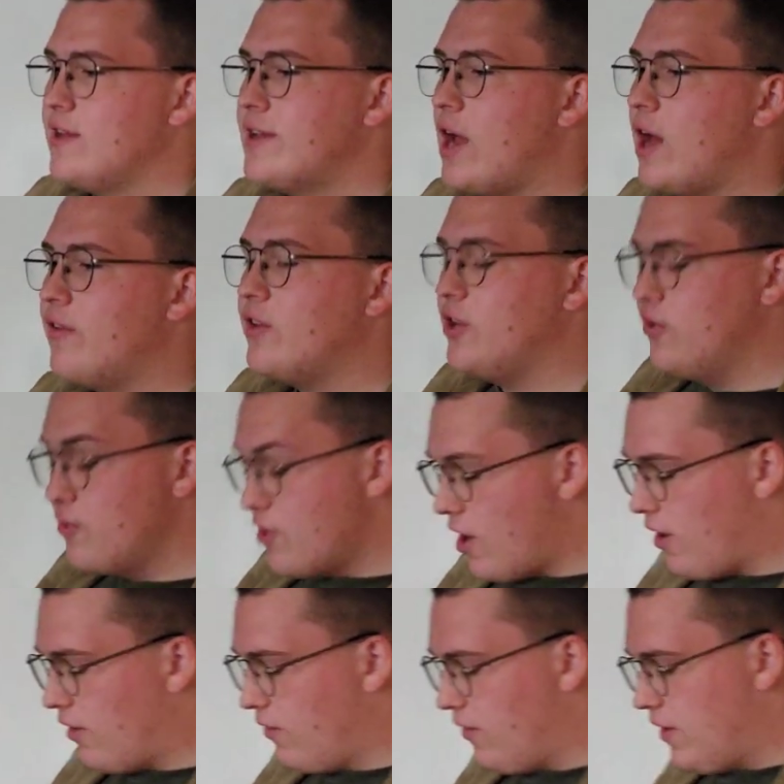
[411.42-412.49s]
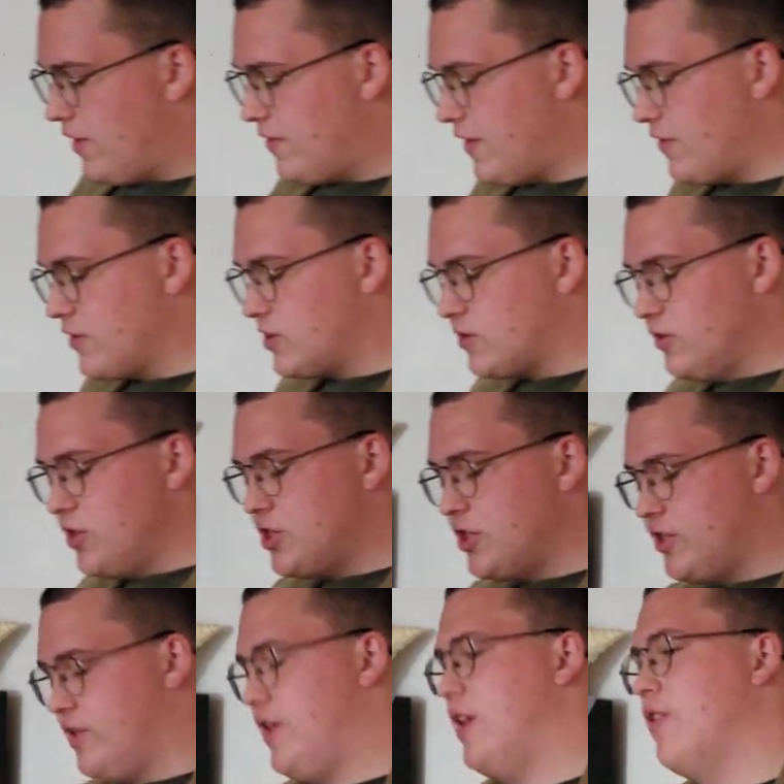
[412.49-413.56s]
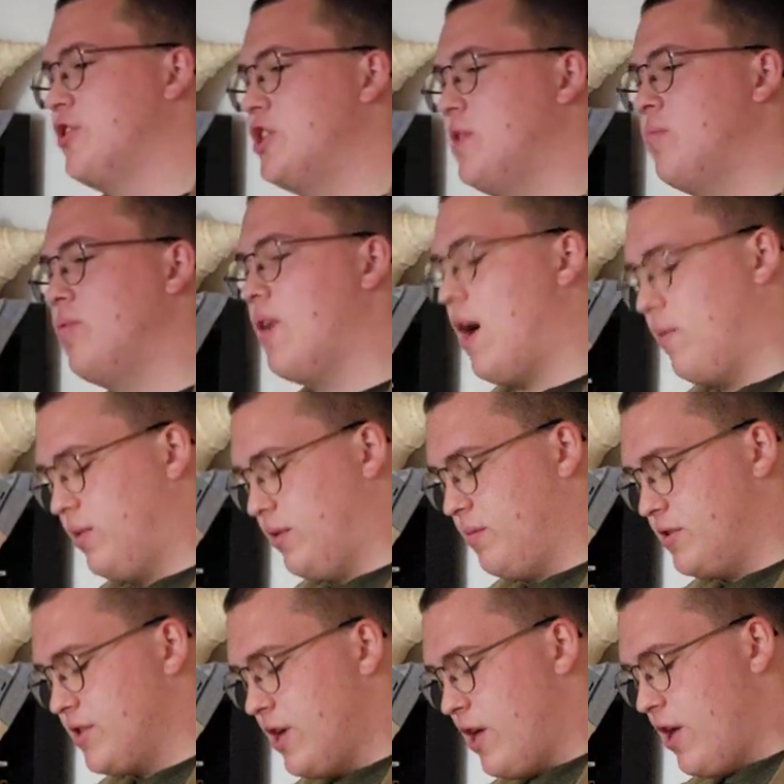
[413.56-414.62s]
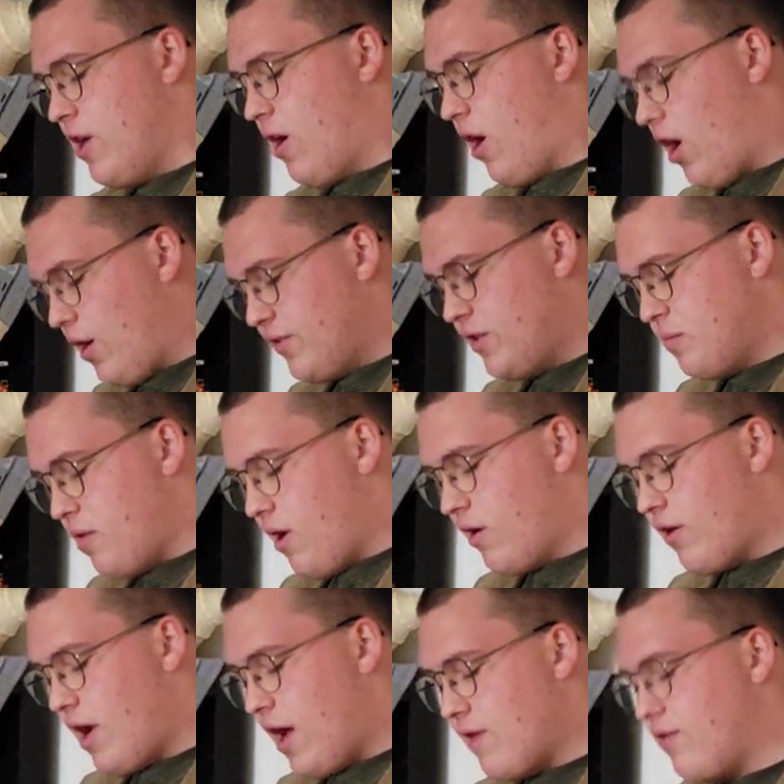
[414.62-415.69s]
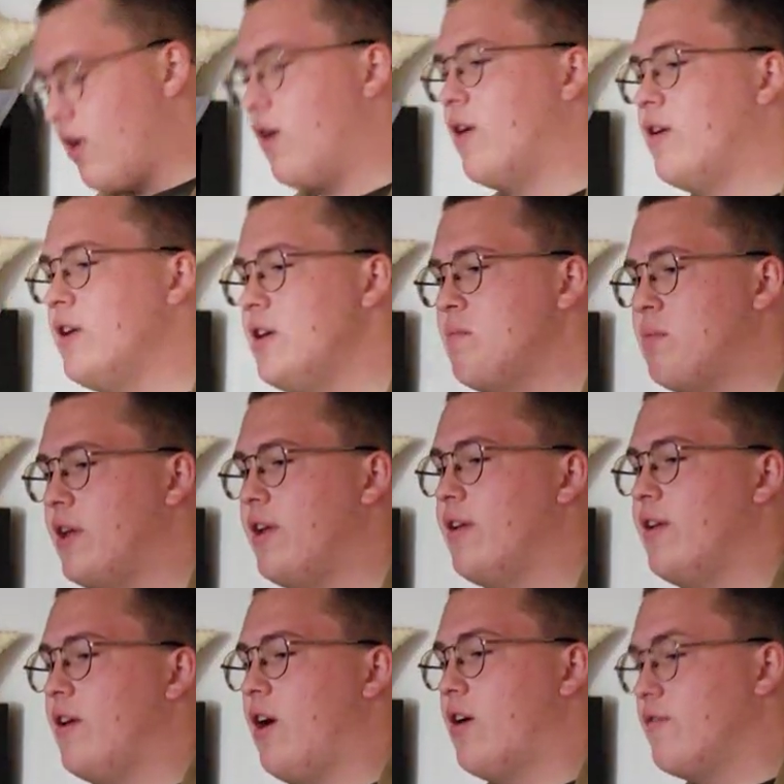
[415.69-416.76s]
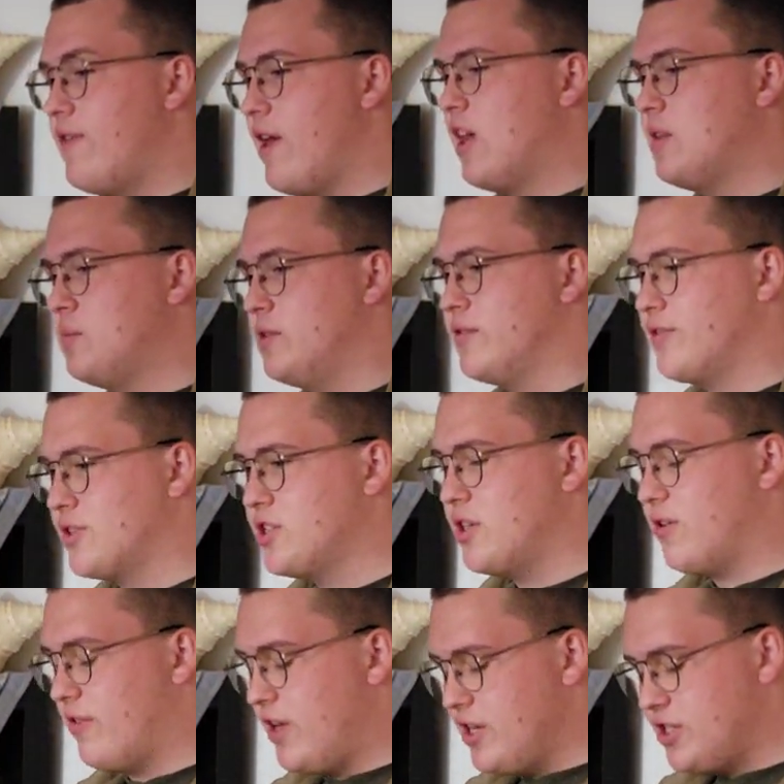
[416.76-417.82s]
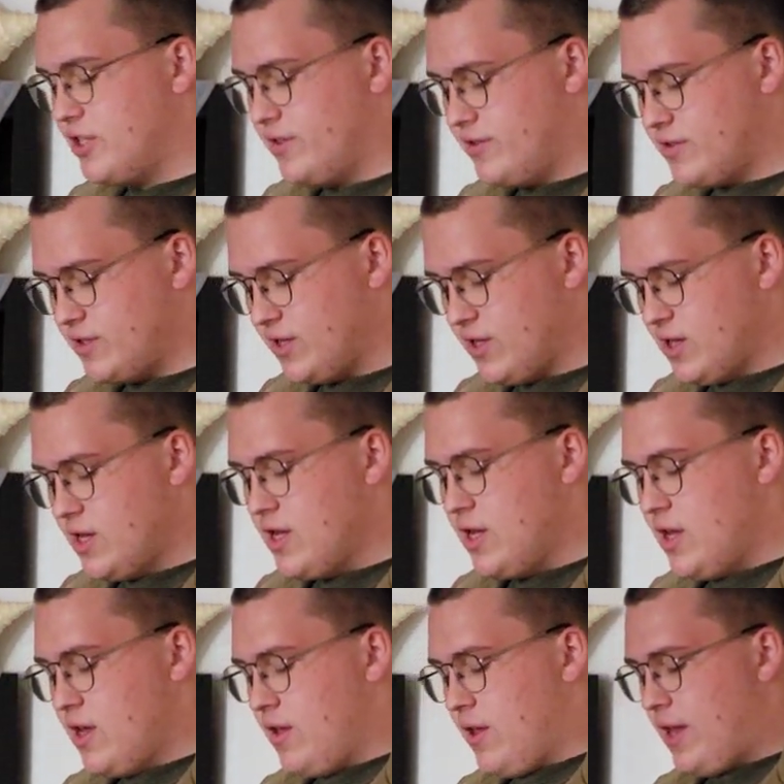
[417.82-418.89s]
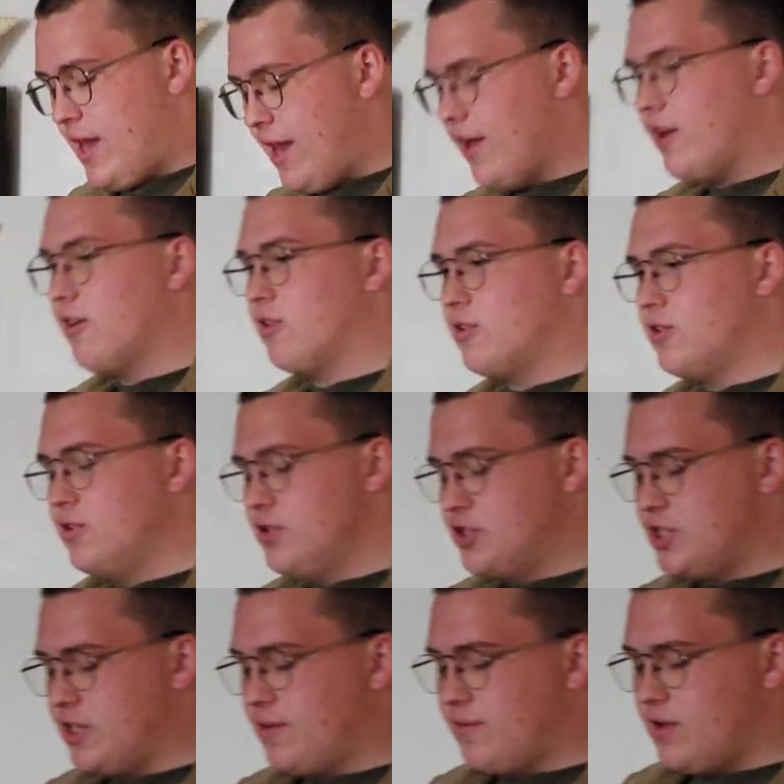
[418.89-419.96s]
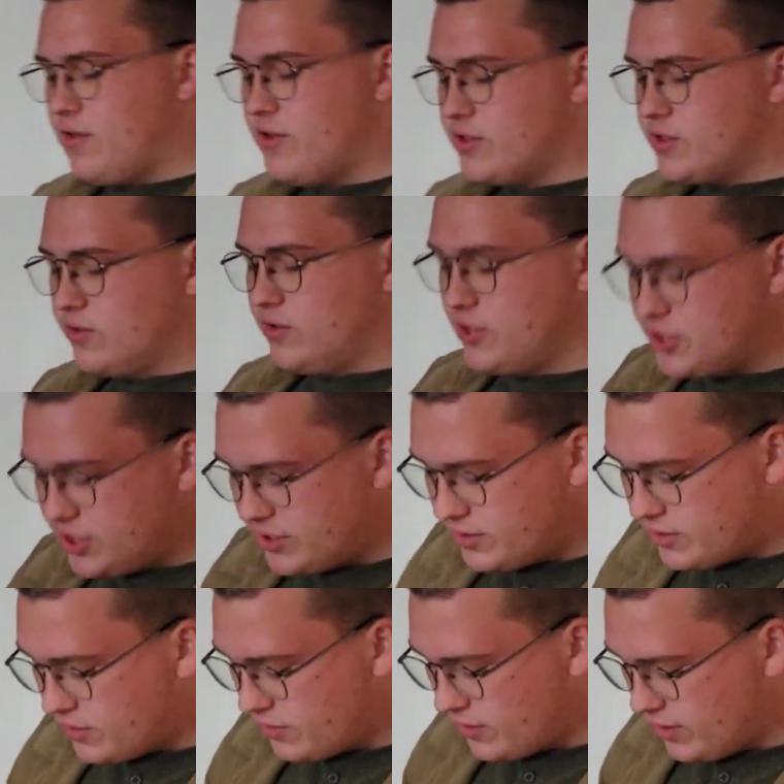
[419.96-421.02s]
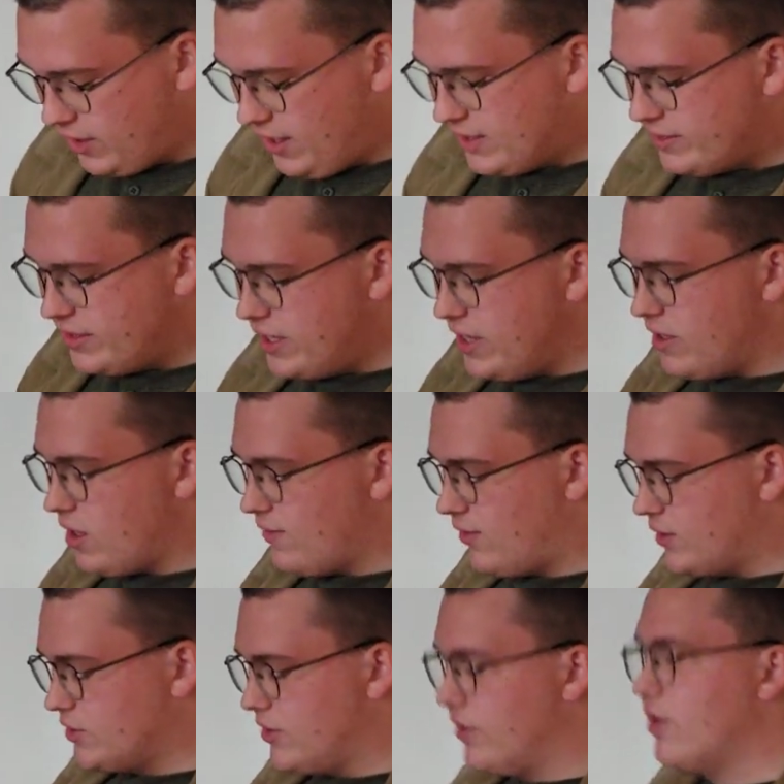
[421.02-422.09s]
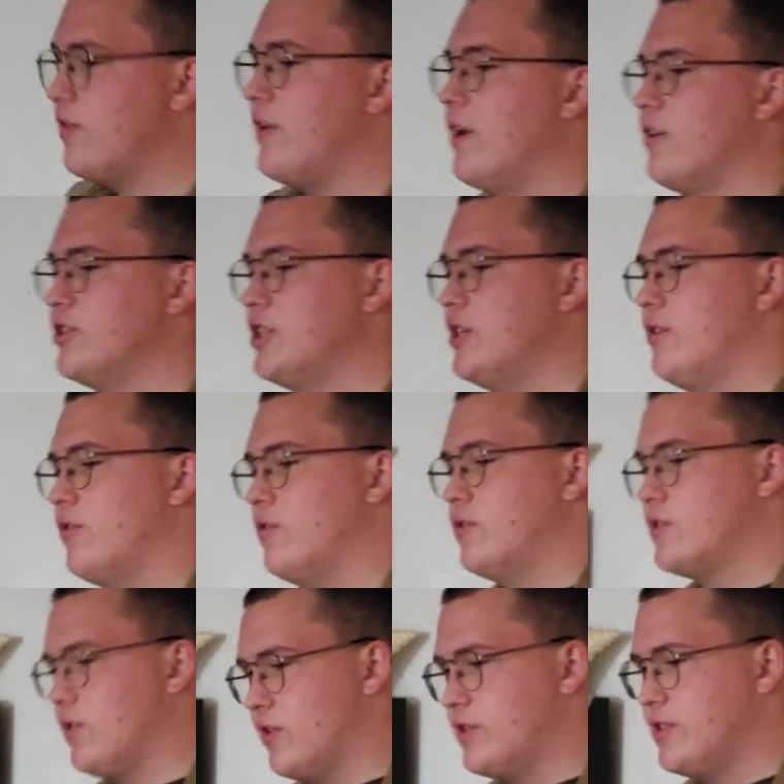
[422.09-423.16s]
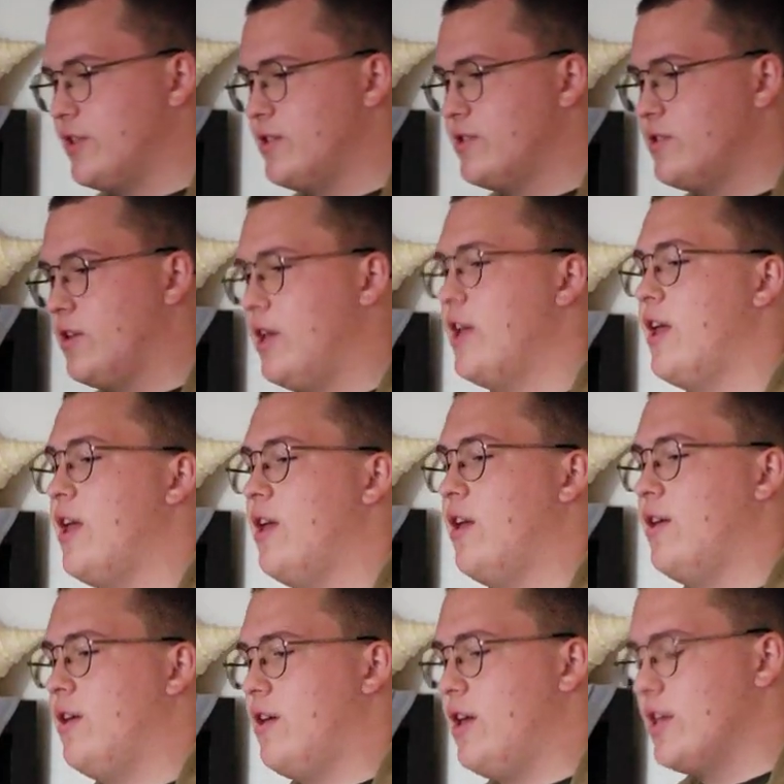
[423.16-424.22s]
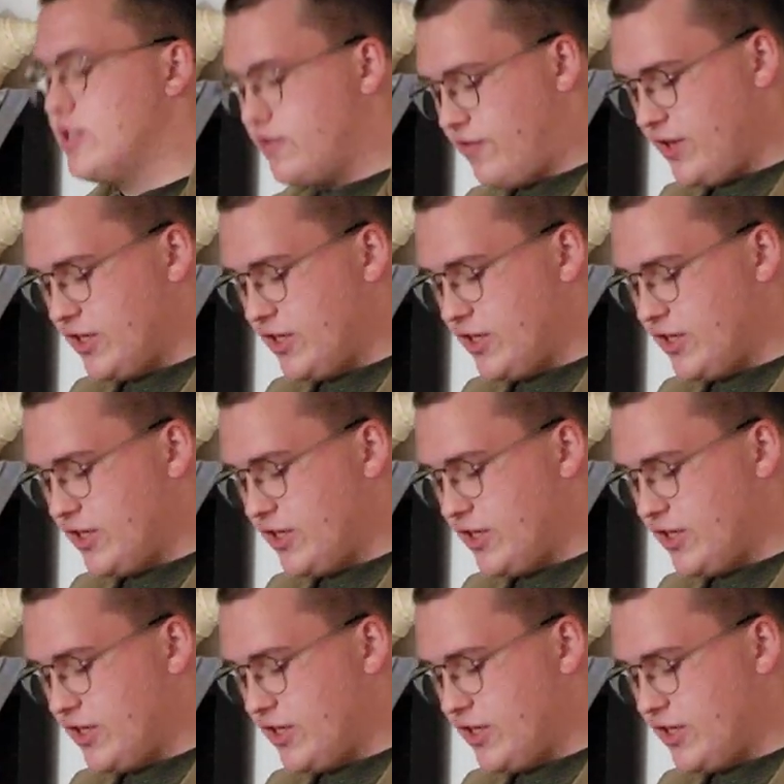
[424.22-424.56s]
Now that you know that the solution to the energy problems of tomorrow have already been available for generations, in conclusion, the solution to the need of alternative energy sources is